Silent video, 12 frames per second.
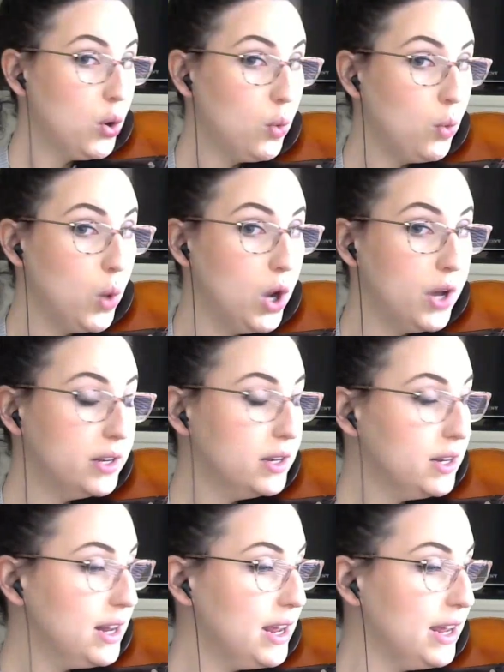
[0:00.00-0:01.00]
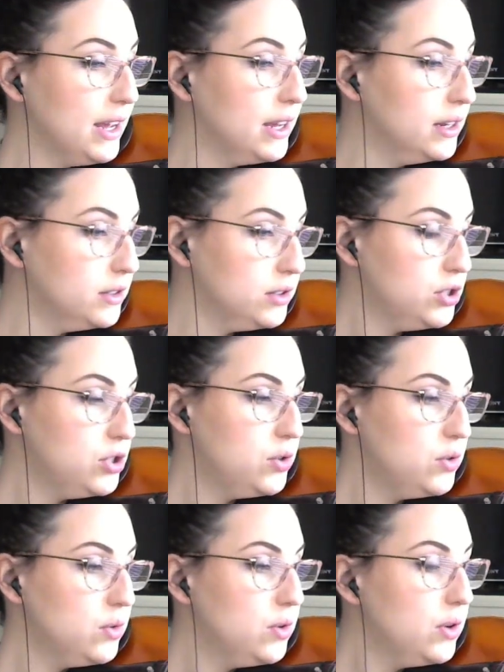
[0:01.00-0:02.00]
1 and
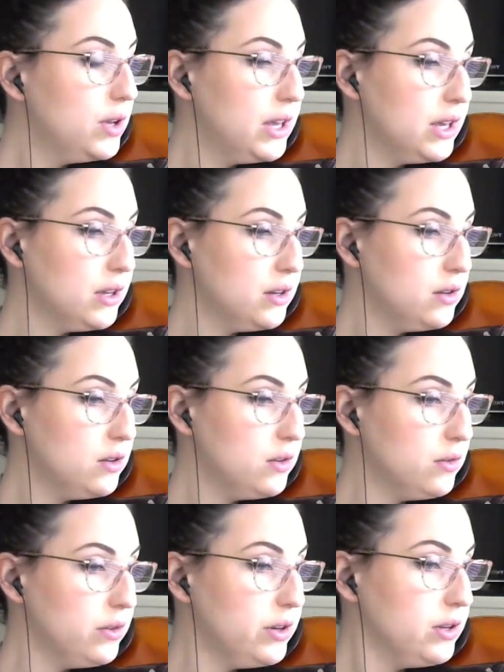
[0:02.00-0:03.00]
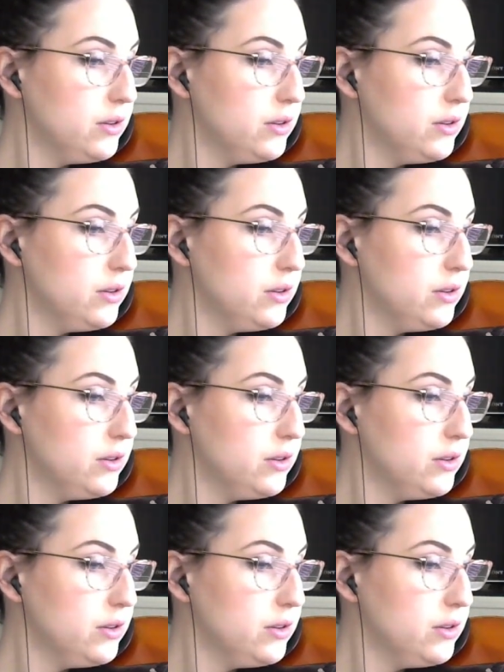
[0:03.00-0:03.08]
2 and 3.